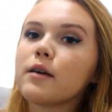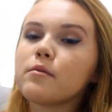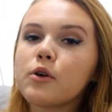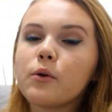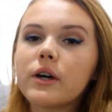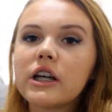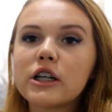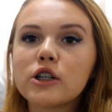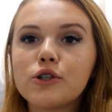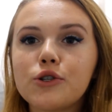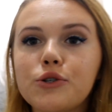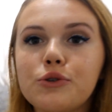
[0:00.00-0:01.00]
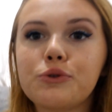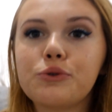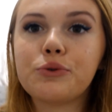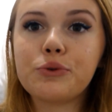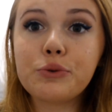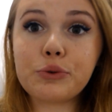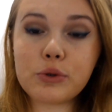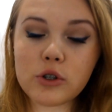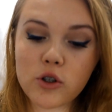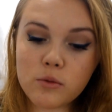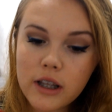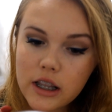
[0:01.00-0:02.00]
I'm going to
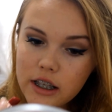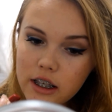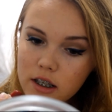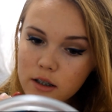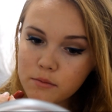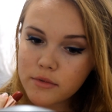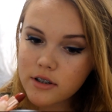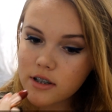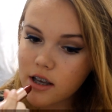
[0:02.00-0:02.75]
do my lips.